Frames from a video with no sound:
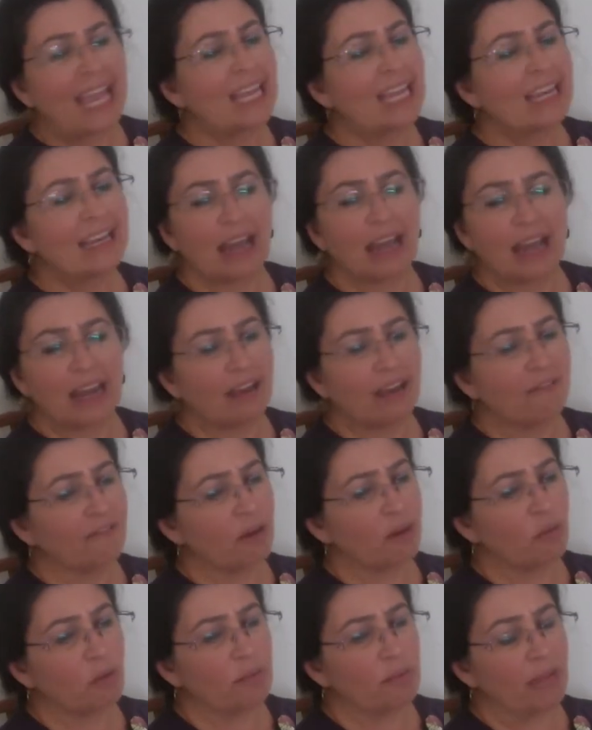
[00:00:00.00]
Not
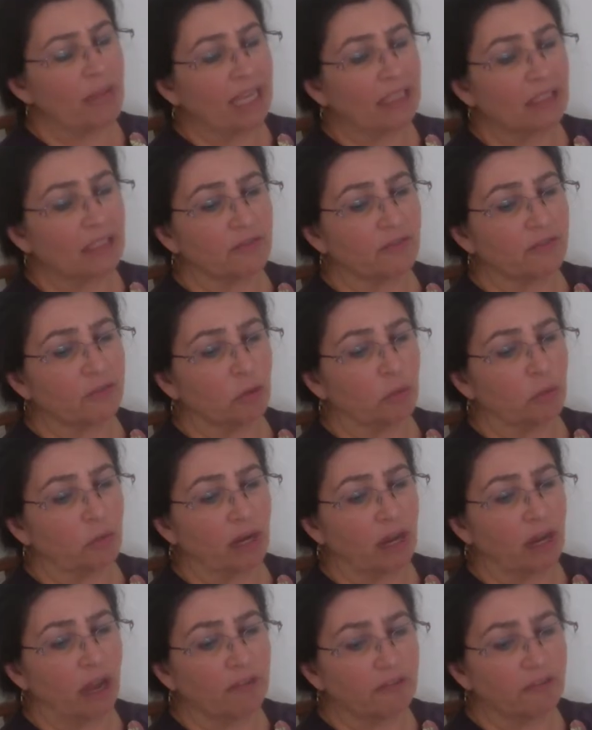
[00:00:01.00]
everyone makes a full
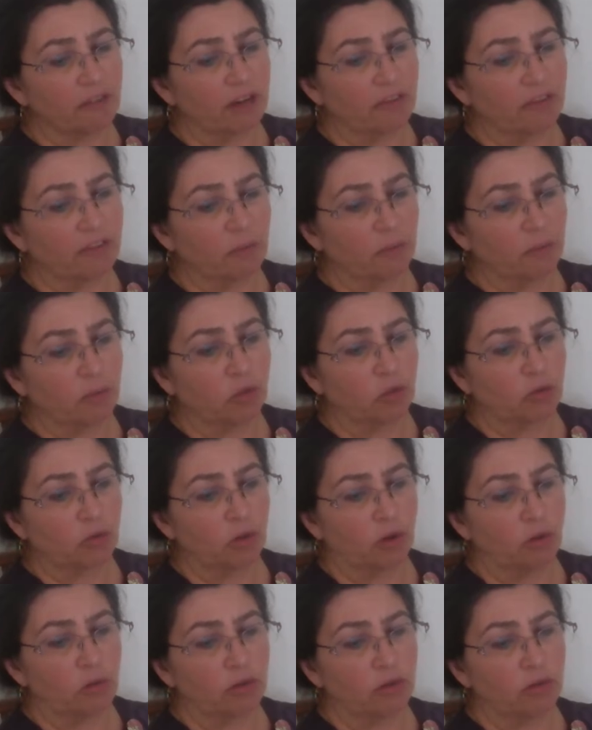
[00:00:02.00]
recovery from
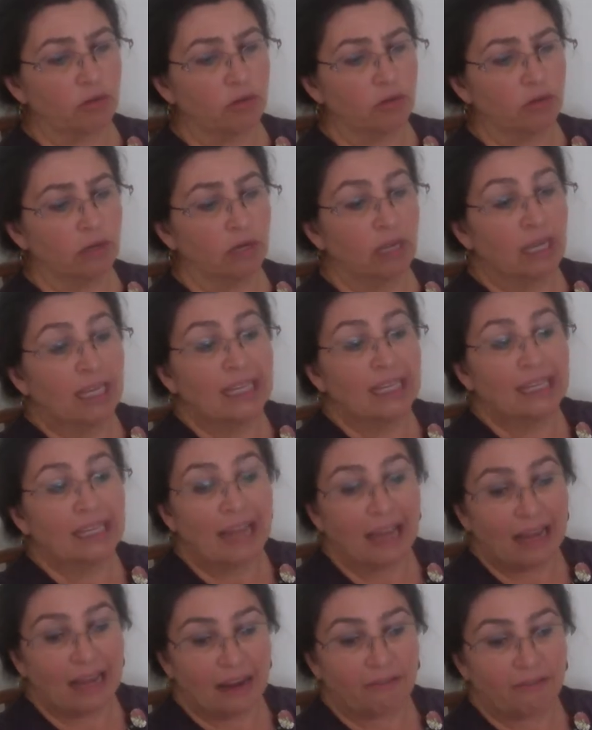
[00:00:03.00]
stroke.
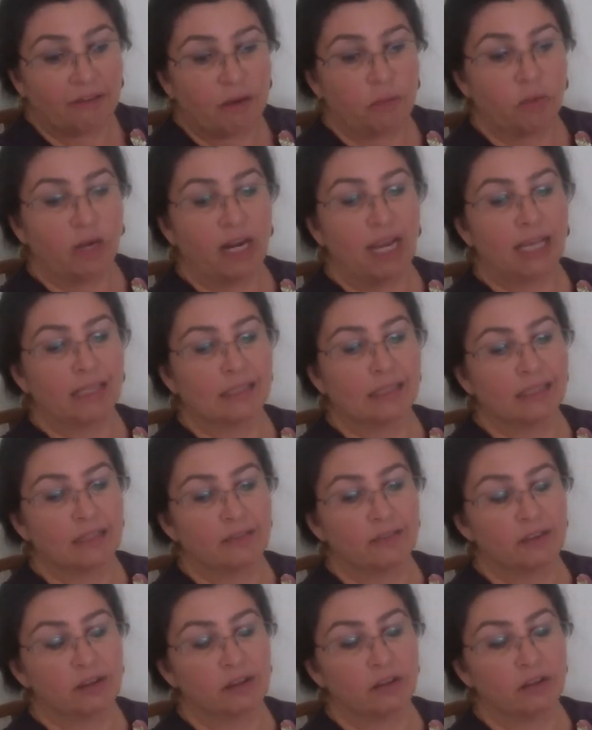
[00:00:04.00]
Not everyone has
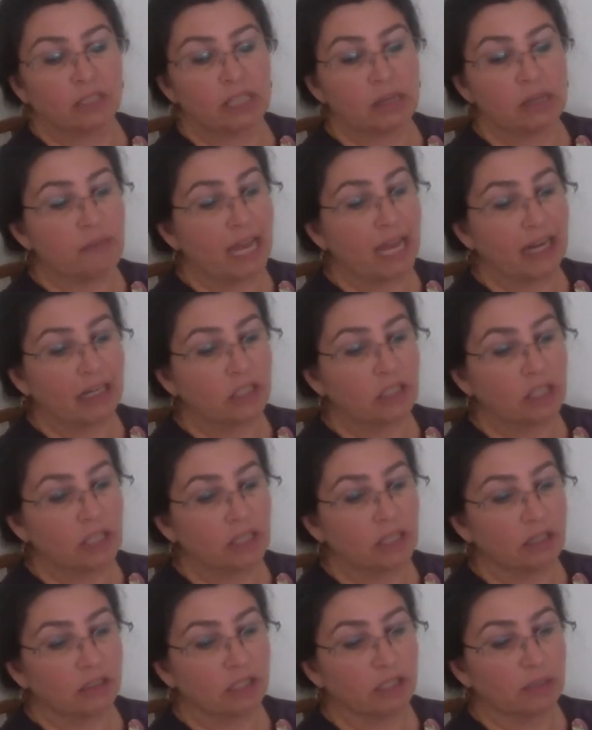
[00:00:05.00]
difficulty managing
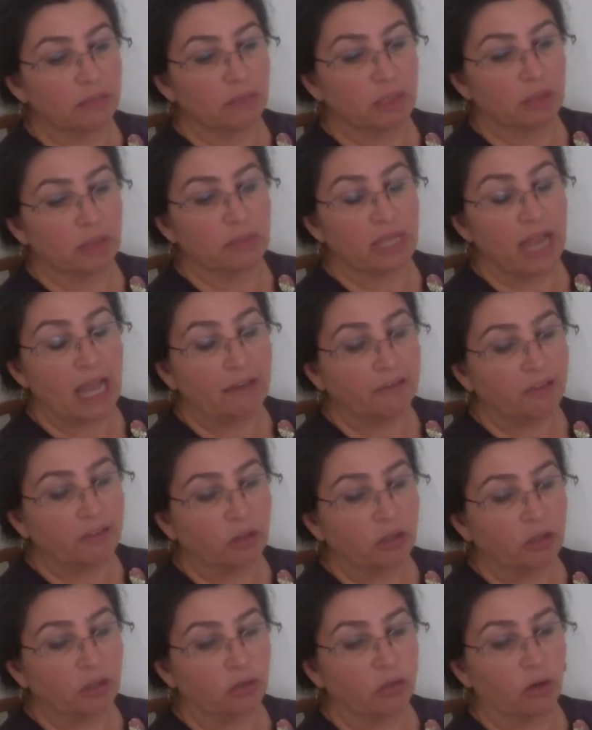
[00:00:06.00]
their symptoms after
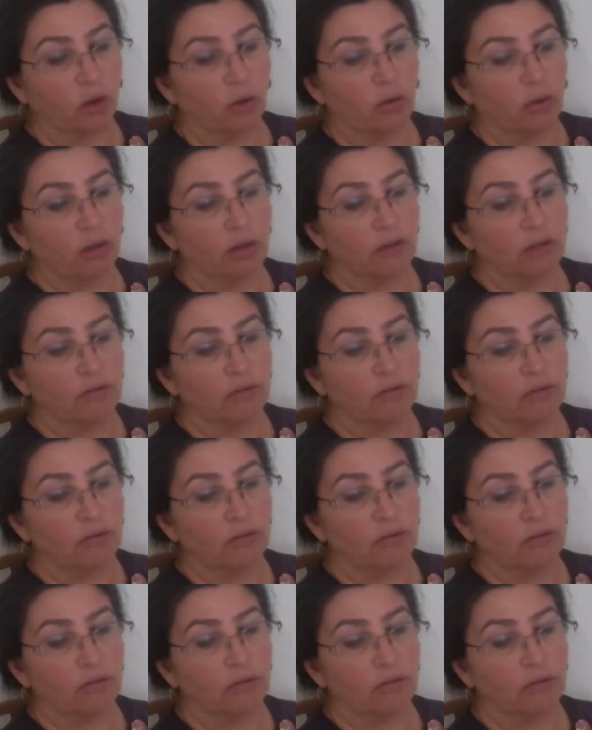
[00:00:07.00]
a stroke.